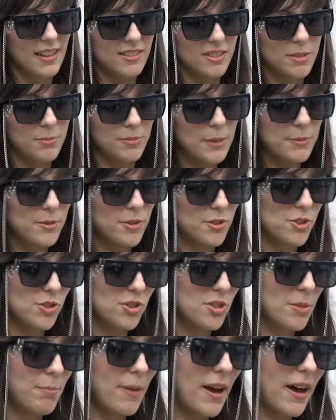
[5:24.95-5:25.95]
Sometimes it's
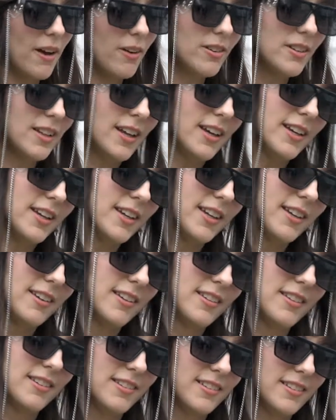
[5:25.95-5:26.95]
just about like,
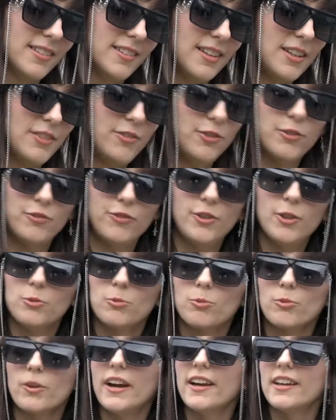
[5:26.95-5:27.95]
if you feel
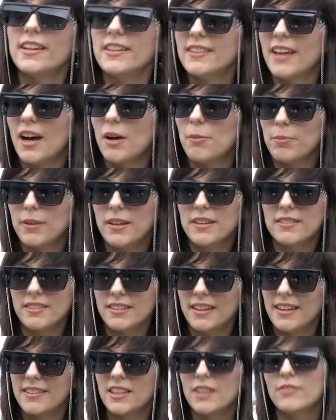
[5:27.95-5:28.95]
right in that place,
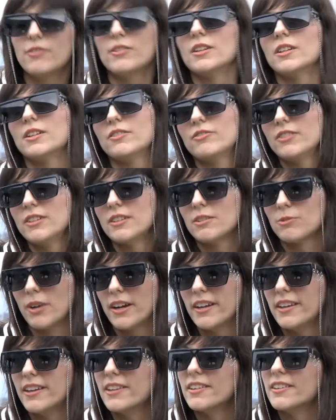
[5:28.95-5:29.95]
and I definitely feel
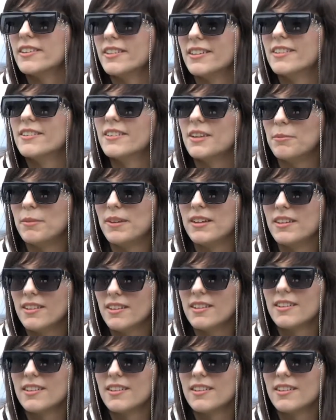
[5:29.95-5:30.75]
right here, you know what I mean?